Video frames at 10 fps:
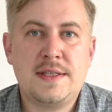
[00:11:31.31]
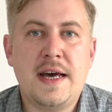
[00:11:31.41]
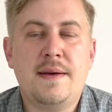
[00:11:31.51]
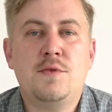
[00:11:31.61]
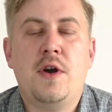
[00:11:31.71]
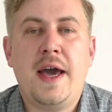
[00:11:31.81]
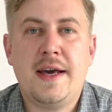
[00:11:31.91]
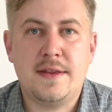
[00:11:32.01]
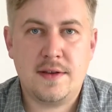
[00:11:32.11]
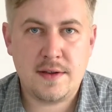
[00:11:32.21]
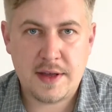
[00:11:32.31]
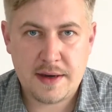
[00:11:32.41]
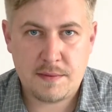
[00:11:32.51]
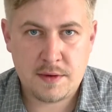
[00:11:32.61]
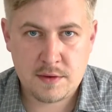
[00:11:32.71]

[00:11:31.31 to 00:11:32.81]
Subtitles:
time to add them